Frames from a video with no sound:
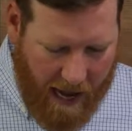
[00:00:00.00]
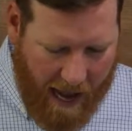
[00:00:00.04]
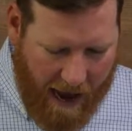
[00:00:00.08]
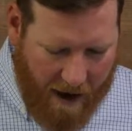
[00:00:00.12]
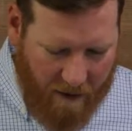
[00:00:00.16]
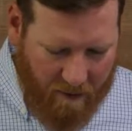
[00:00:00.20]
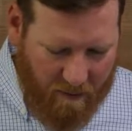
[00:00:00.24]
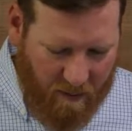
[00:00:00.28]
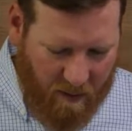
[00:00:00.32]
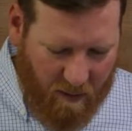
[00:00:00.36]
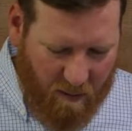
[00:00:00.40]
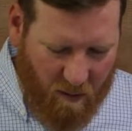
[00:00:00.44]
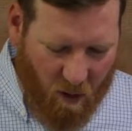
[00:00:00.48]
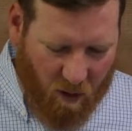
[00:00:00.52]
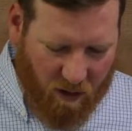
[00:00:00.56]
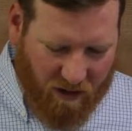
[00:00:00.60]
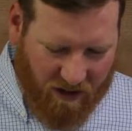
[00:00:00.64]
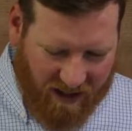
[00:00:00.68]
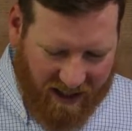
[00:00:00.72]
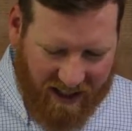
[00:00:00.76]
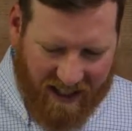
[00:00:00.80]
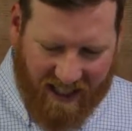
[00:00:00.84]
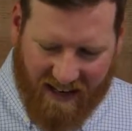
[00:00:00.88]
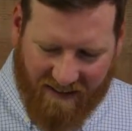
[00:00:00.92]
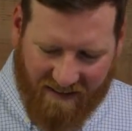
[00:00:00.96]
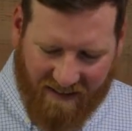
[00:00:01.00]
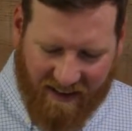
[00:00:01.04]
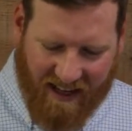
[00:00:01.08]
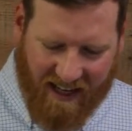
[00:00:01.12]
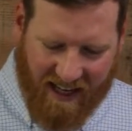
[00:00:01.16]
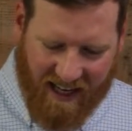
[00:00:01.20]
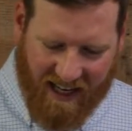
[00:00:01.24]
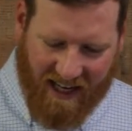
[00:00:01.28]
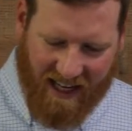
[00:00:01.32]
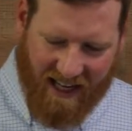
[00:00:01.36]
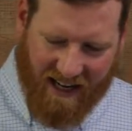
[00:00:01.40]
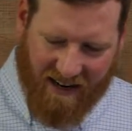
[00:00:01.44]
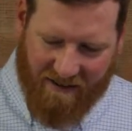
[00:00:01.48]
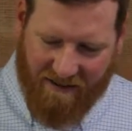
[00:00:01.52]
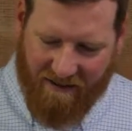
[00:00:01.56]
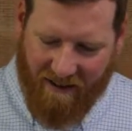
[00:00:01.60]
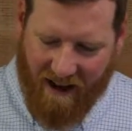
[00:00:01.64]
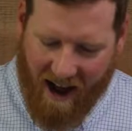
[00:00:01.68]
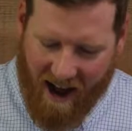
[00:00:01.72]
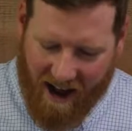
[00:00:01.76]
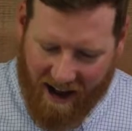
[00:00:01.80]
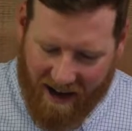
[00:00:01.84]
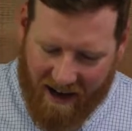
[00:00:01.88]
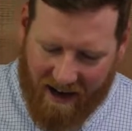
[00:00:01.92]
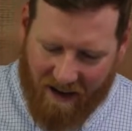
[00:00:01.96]
I would be more significant if
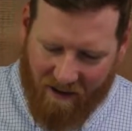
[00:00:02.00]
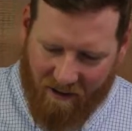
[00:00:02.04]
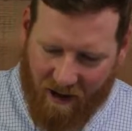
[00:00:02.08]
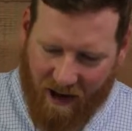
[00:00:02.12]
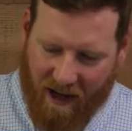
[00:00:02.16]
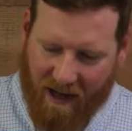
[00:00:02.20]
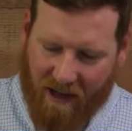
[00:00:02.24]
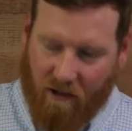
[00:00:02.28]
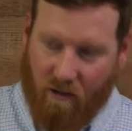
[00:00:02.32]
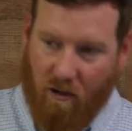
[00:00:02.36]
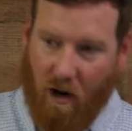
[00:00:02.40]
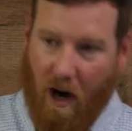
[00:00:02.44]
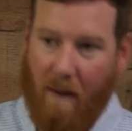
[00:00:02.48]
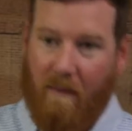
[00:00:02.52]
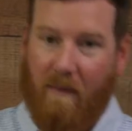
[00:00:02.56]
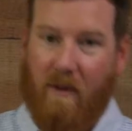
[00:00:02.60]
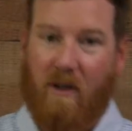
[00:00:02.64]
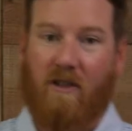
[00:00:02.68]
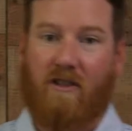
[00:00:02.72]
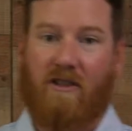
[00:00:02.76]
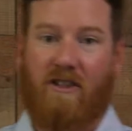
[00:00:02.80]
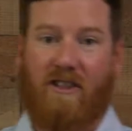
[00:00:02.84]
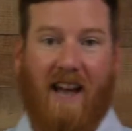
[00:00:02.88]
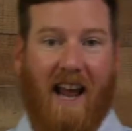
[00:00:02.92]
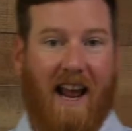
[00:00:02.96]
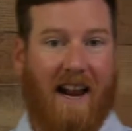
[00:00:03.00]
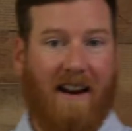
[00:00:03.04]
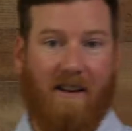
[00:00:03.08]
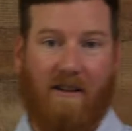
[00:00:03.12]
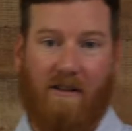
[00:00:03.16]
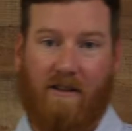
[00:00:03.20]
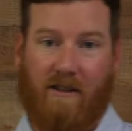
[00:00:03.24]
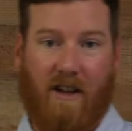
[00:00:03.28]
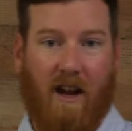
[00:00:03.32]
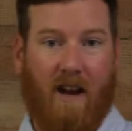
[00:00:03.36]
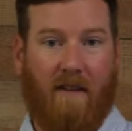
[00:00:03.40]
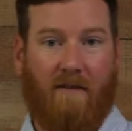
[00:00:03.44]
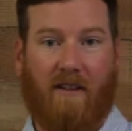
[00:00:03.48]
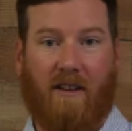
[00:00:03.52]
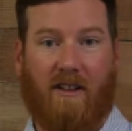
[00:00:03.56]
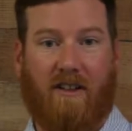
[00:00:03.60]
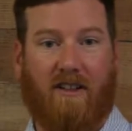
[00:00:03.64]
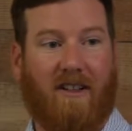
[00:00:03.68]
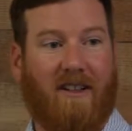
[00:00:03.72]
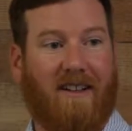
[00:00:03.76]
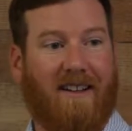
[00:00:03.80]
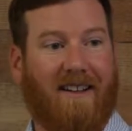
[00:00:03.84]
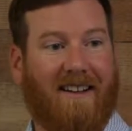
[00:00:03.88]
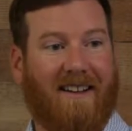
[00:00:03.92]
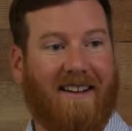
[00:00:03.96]
I, what, dropped your standards,
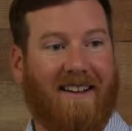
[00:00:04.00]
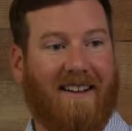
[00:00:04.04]
obviously.